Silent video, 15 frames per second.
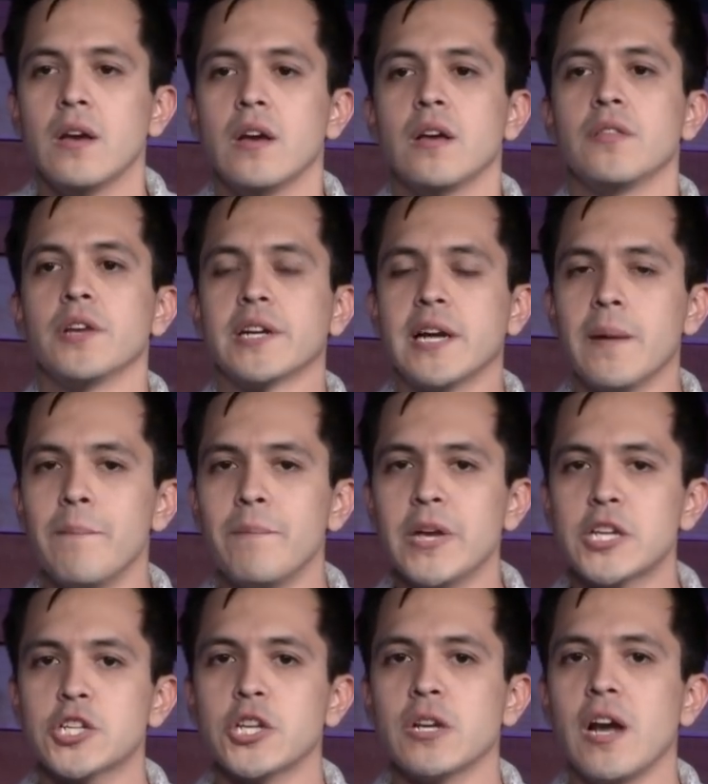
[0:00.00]
The
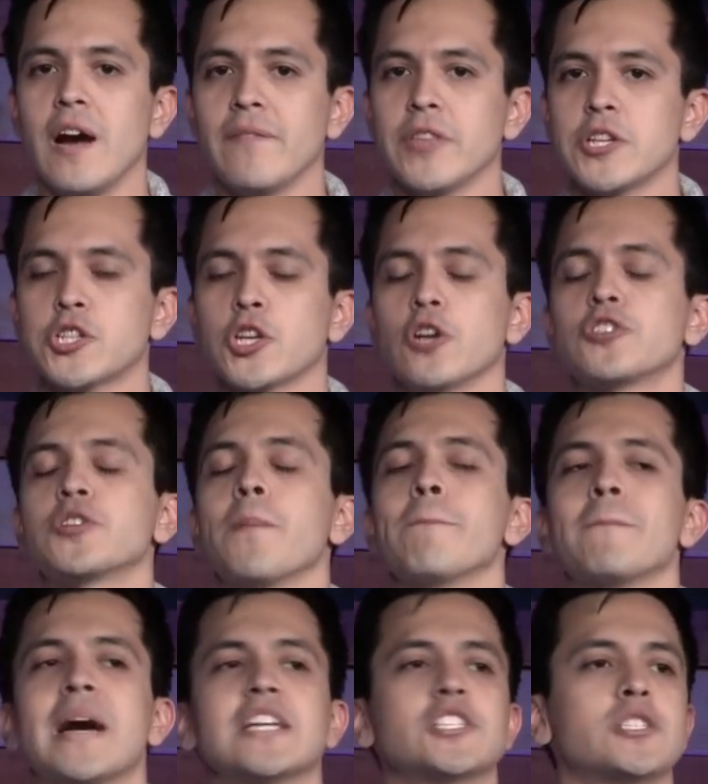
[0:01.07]
commission of the church
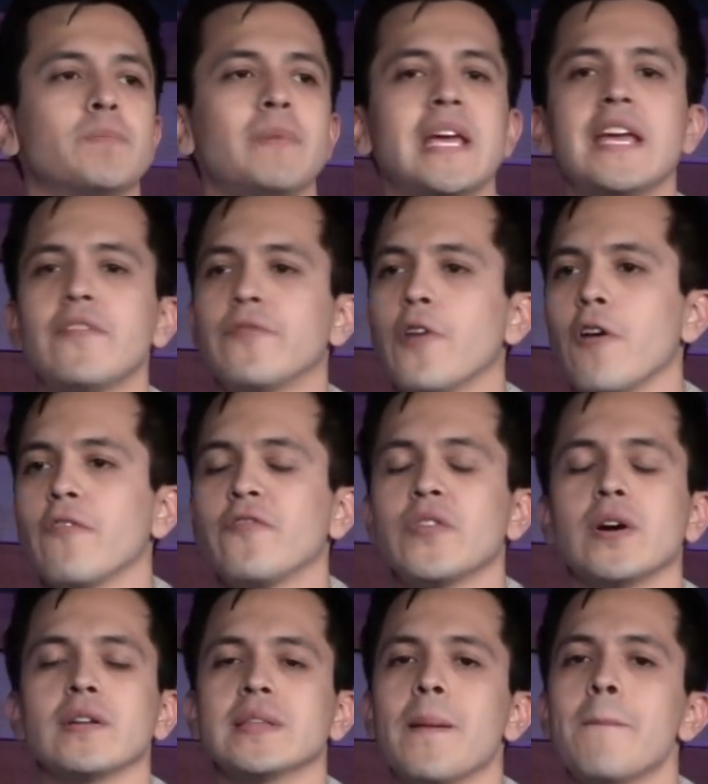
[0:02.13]
must be
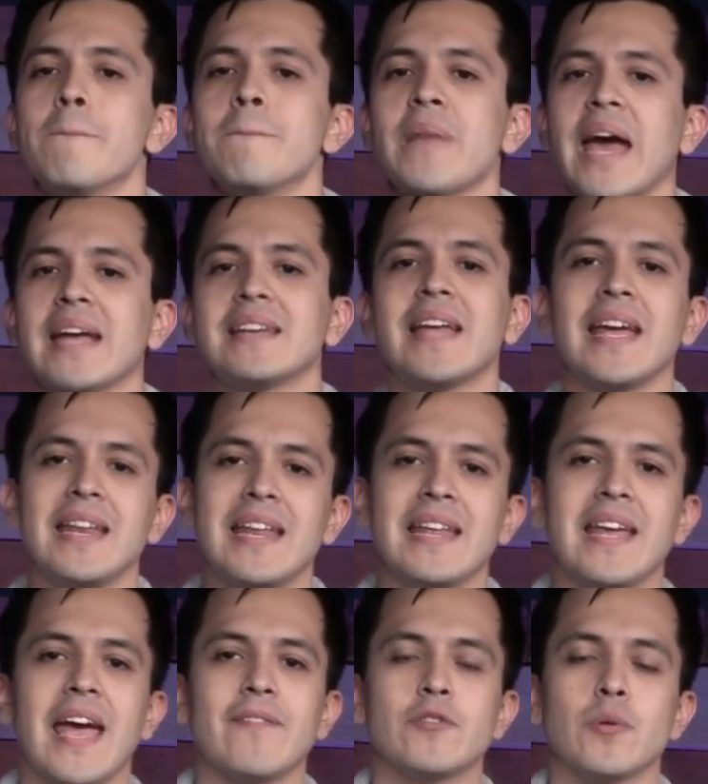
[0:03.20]
fulfilled. The mandate he
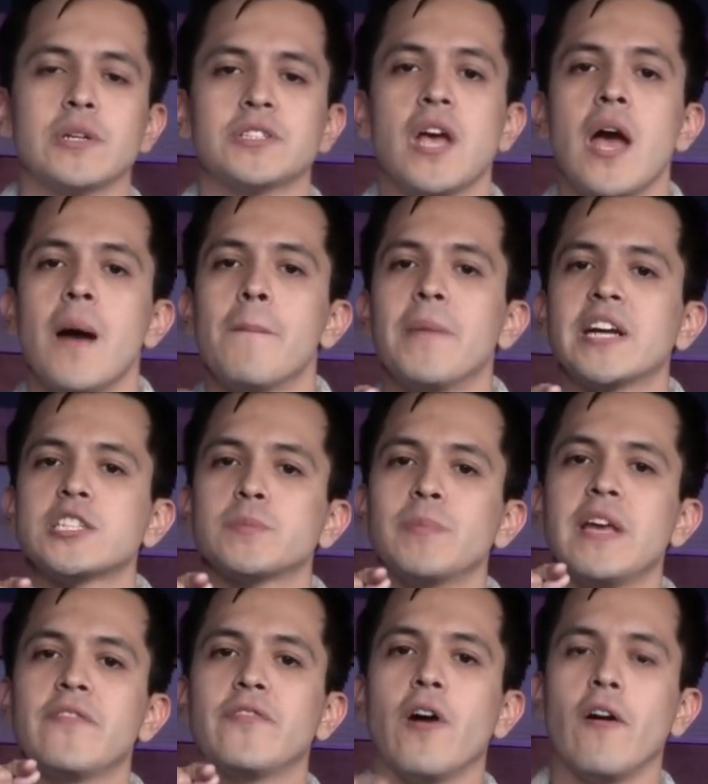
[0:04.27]
gave to us must
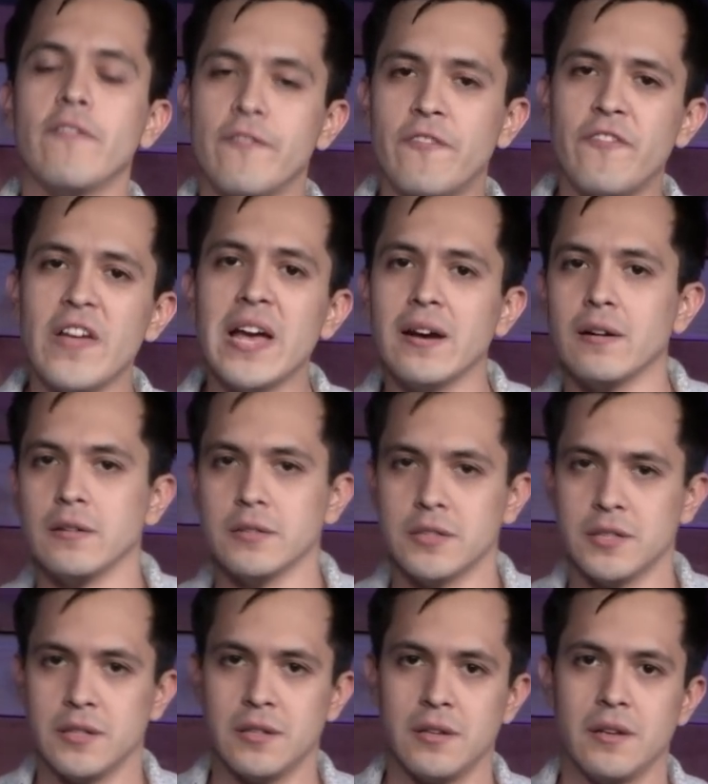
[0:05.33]
be fulfilled
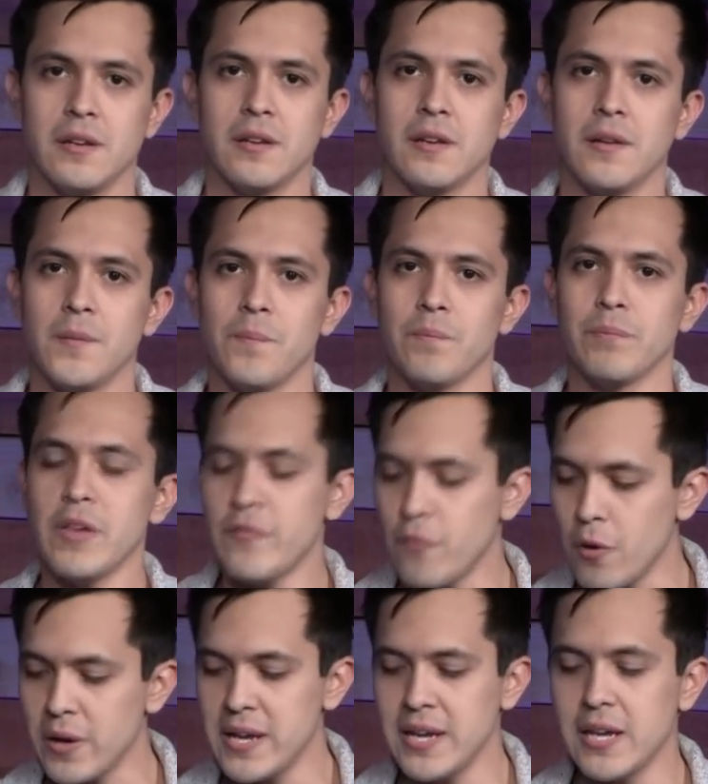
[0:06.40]

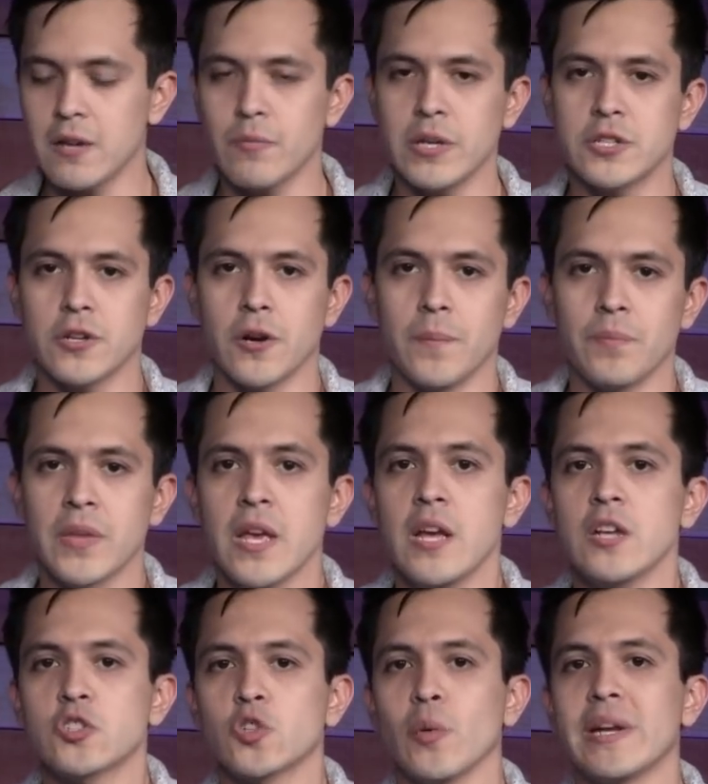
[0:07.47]
before he can return.
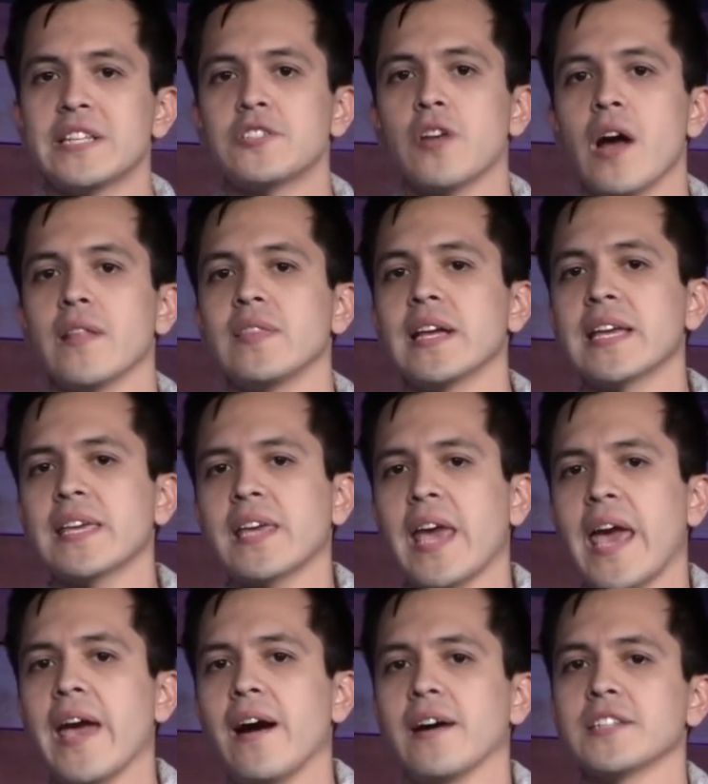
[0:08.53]
So it is not the
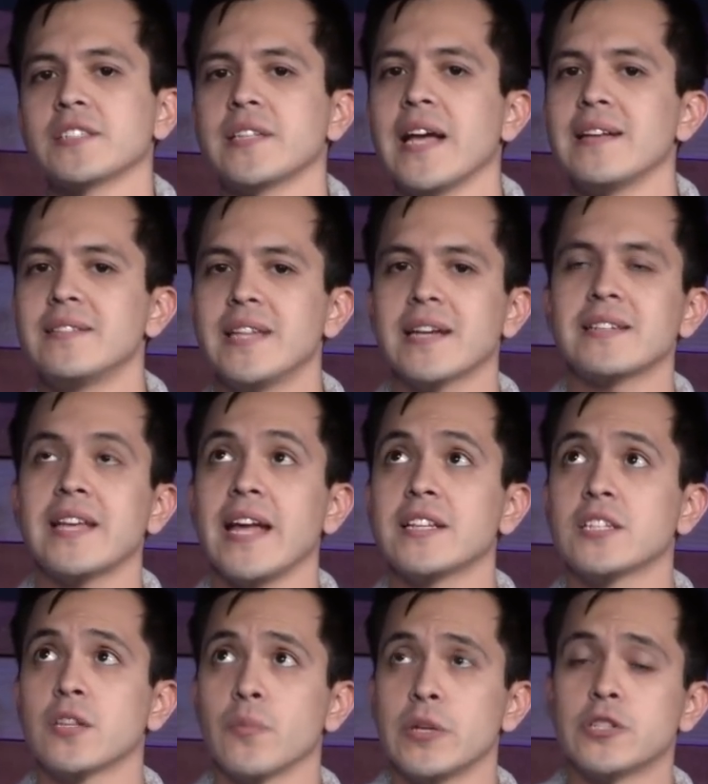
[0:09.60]
chaos that
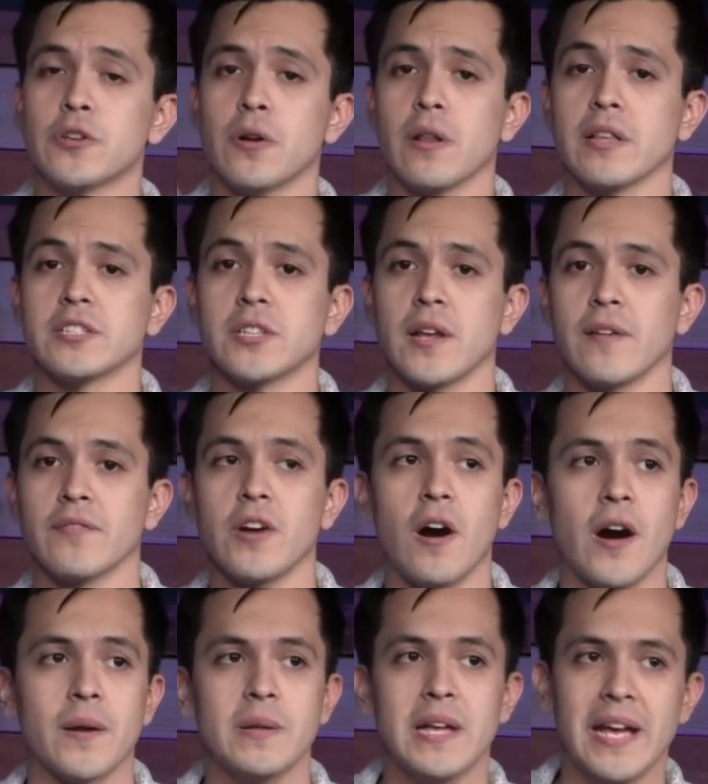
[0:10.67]
dictates the return of the Son of
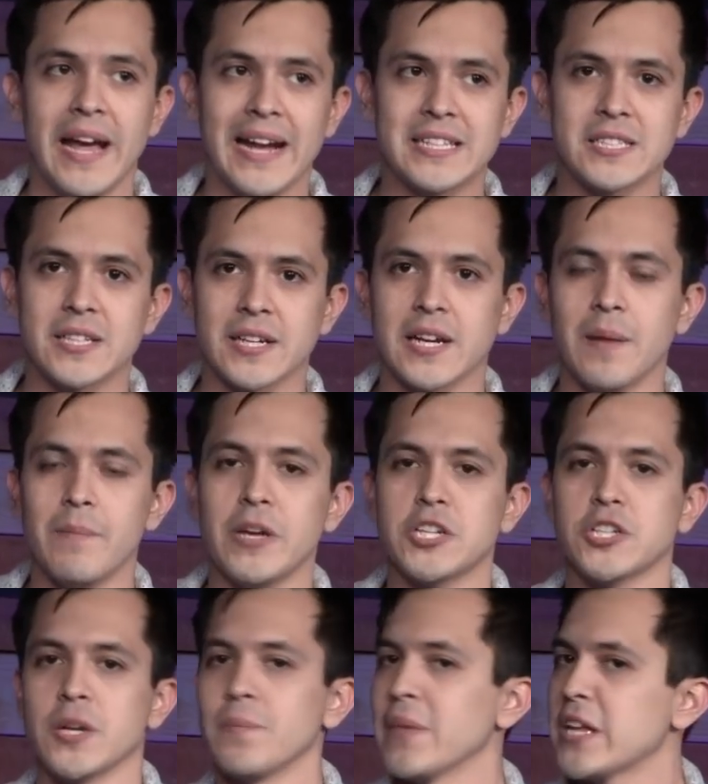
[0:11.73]
God, it's the
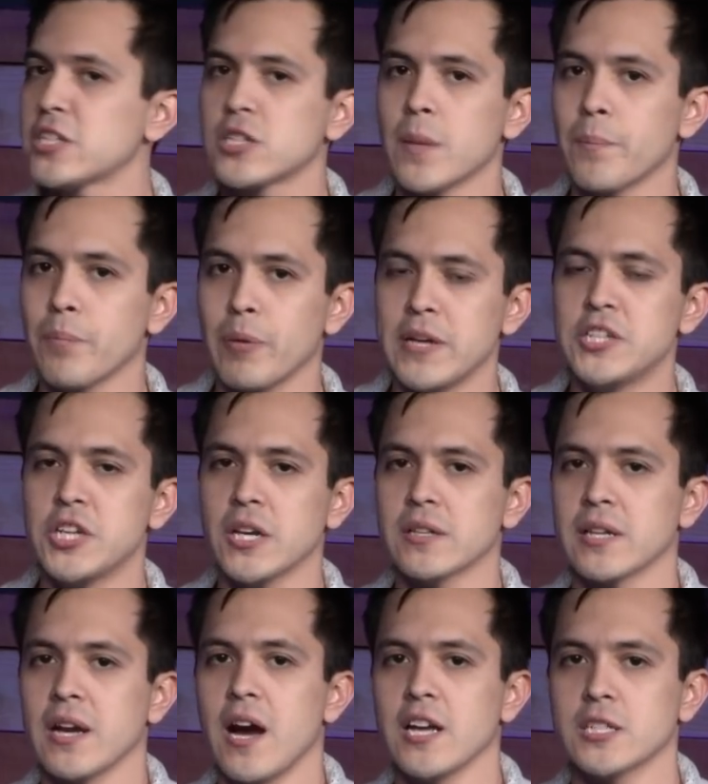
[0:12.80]
commission, it's the preaching of
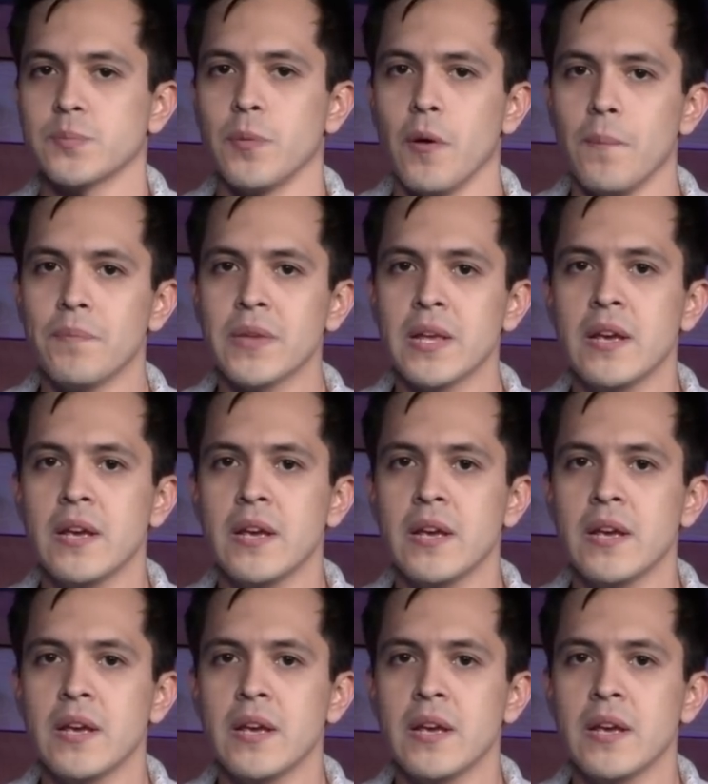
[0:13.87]
the gospel.